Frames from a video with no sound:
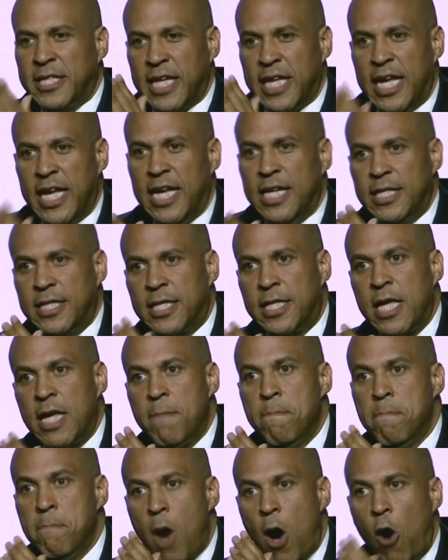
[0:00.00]
in the
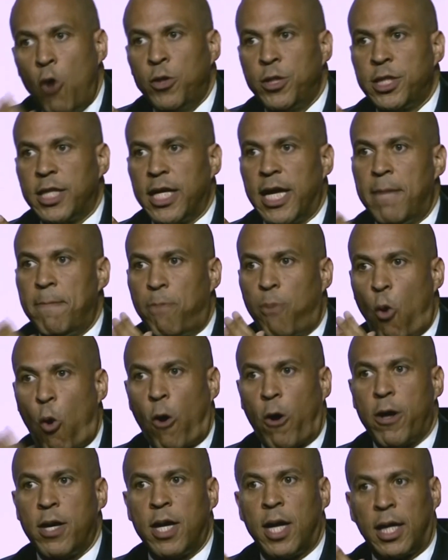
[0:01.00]
polls may
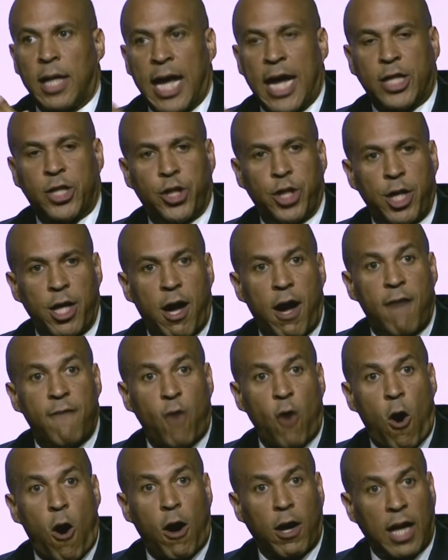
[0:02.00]
revisit the question.
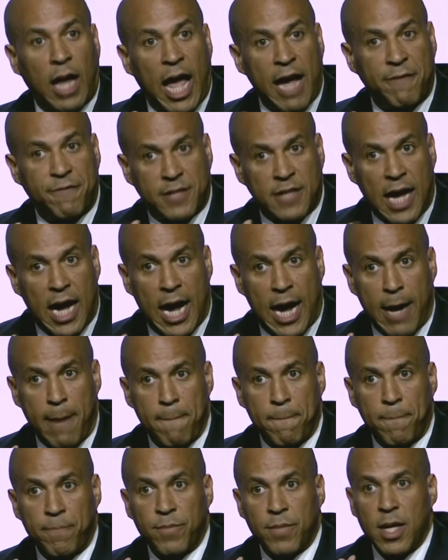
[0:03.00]
Another
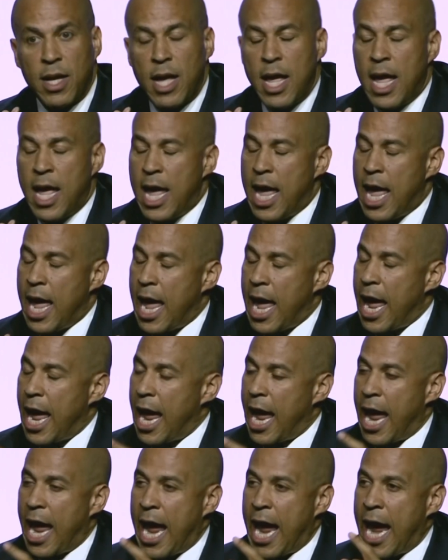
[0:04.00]
analyst says
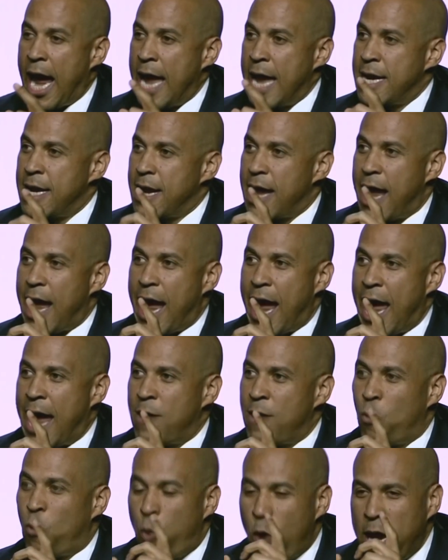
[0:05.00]
voters want to hear
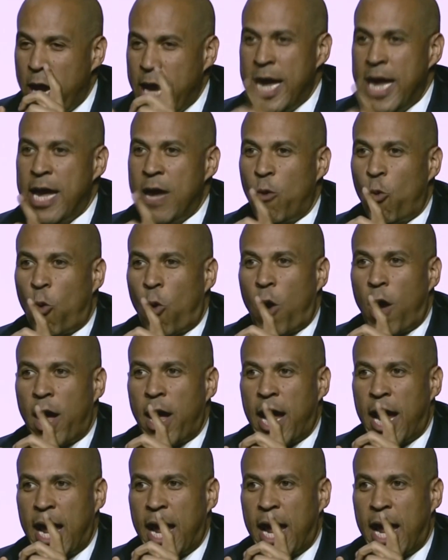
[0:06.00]
about economic